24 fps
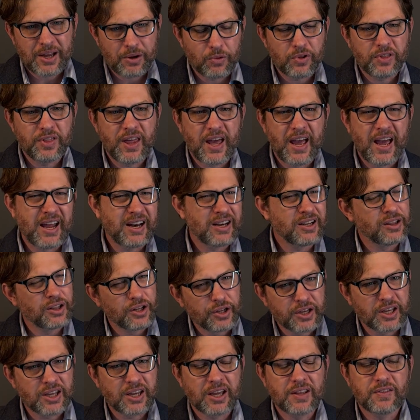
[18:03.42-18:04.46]
with that and
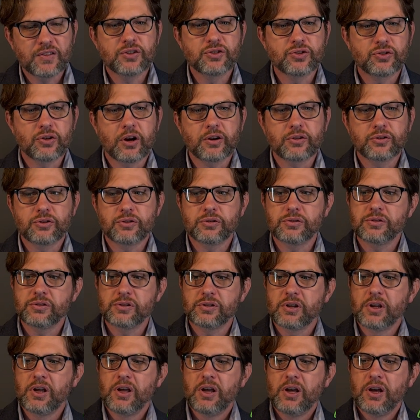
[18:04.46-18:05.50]
looking at the structures
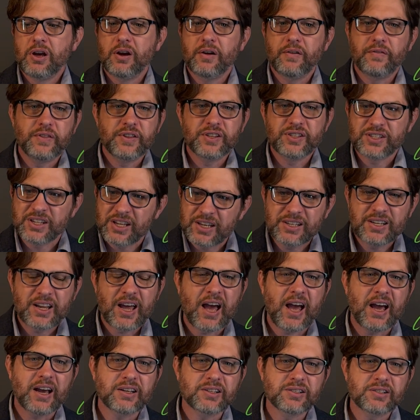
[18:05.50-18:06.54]
of the
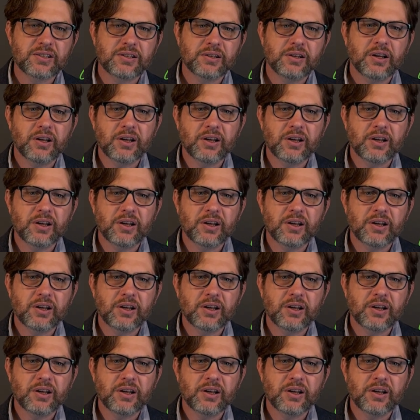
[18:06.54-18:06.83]
syntax